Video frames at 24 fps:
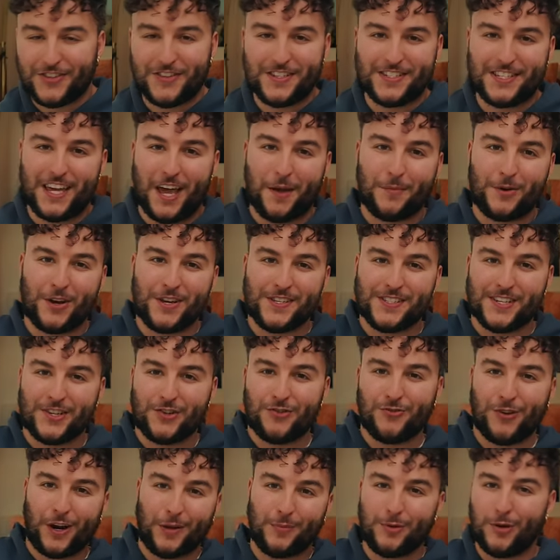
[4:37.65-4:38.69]
on this camera is
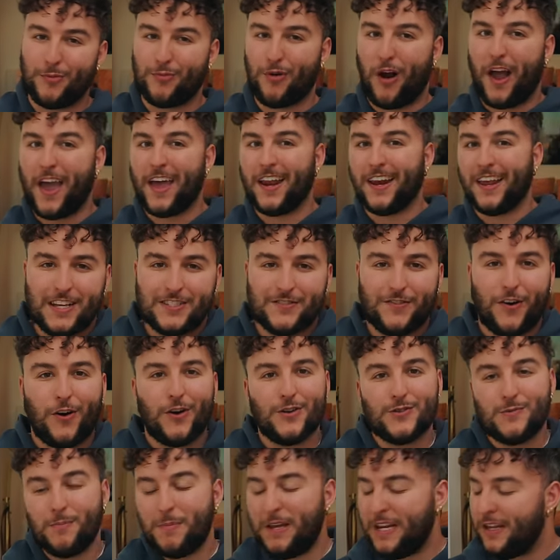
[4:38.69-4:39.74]
incredibly bright. As far
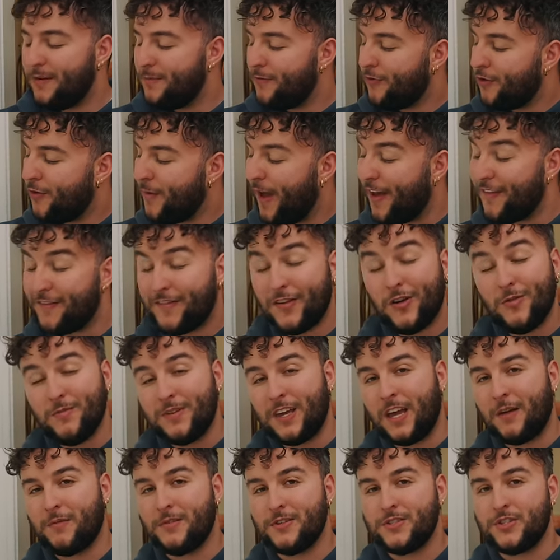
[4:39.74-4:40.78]
as medium format film
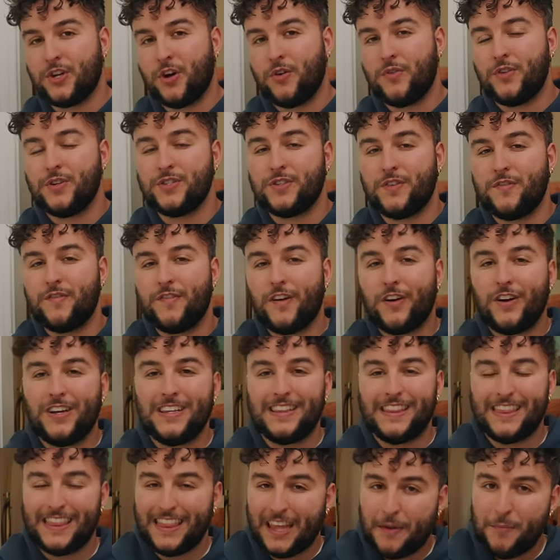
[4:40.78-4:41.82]
cameras go, there's a very
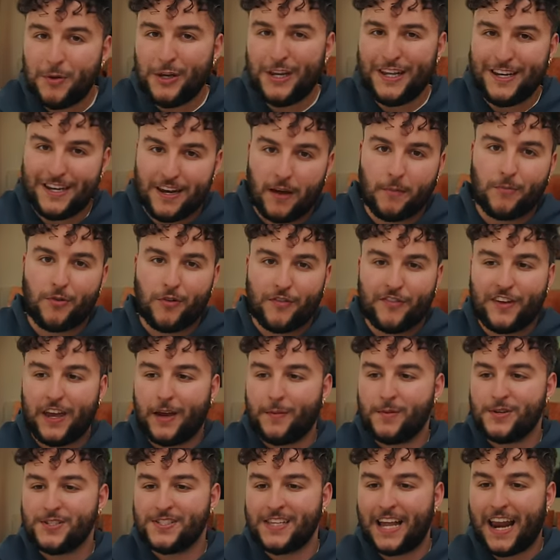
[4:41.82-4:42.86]
limited number of
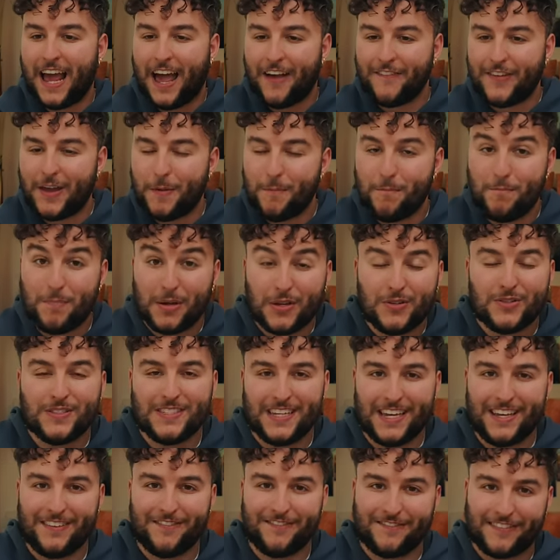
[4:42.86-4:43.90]
cameras that have a
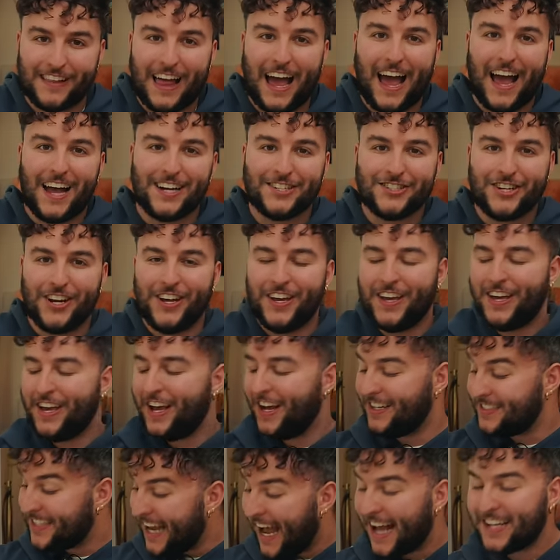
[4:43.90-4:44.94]
built-in flash
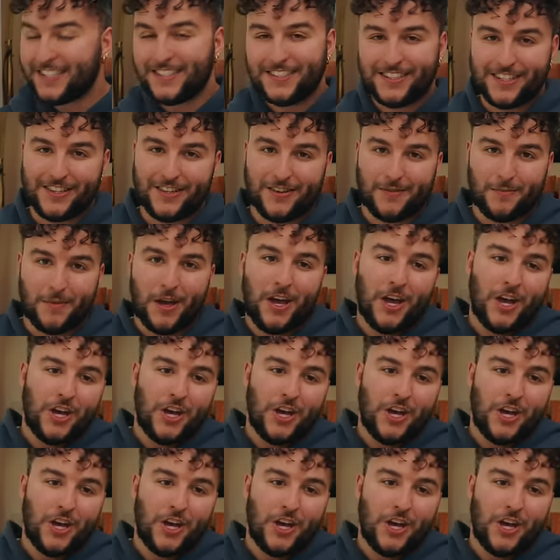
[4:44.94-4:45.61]
attached to them.